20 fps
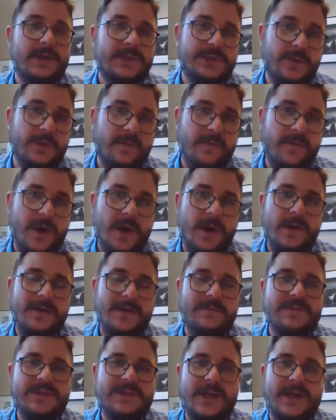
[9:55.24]
So far,
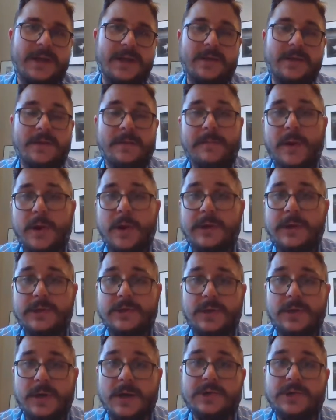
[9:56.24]
you've said the market
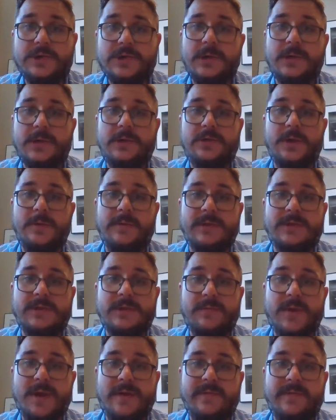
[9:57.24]
structure contributes
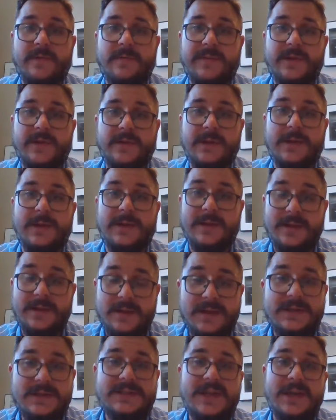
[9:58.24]
to profitability.
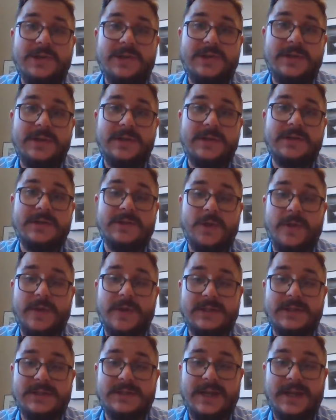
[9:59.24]
This section is
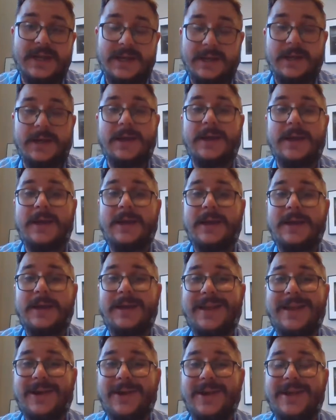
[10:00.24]
going to say
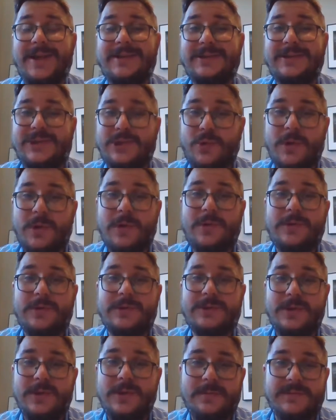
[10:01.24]
their historical
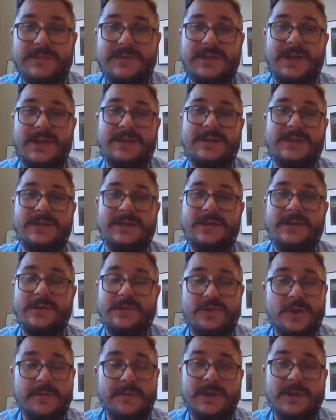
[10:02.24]
circumstances
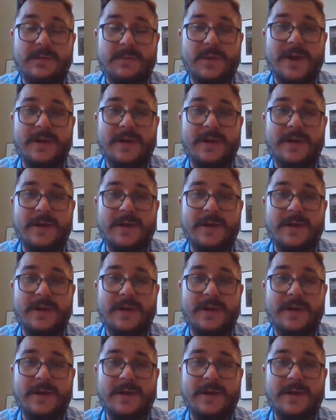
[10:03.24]
contribute to